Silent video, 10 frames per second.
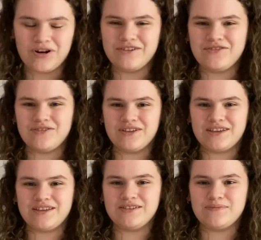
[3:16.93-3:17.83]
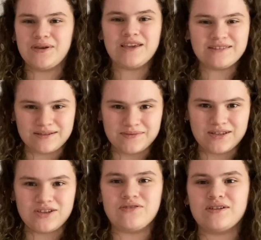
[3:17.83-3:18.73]
if you're looking to paint
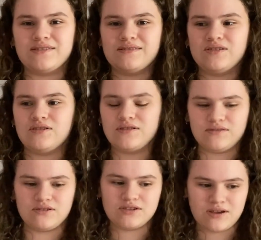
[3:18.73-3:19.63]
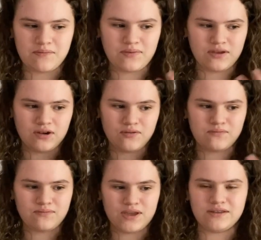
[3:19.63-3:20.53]
something, you can search up,
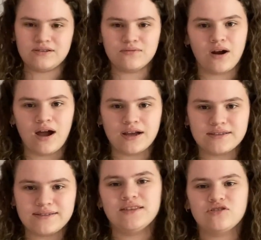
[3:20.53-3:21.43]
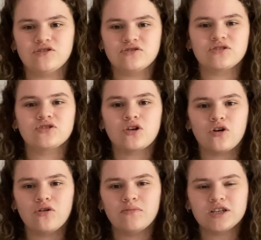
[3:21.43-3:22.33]
painted rocks. And there's
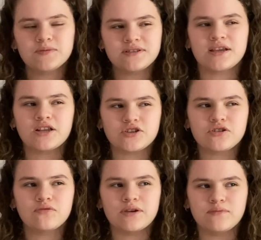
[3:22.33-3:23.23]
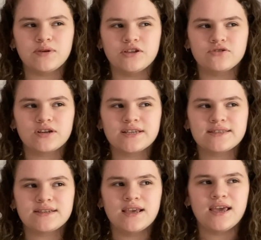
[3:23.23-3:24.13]
so much potential with
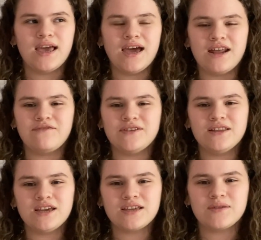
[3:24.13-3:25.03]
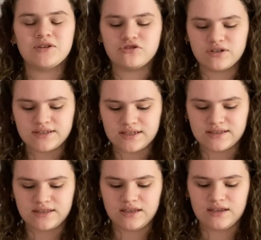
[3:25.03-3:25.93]
Pinterest, and I feel like Pinterest
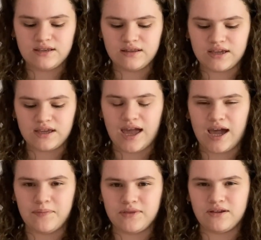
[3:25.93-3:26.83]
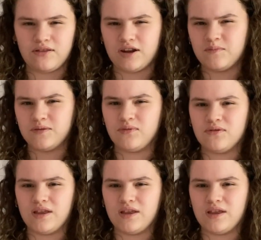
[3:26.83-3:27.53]
is the app that a lot of people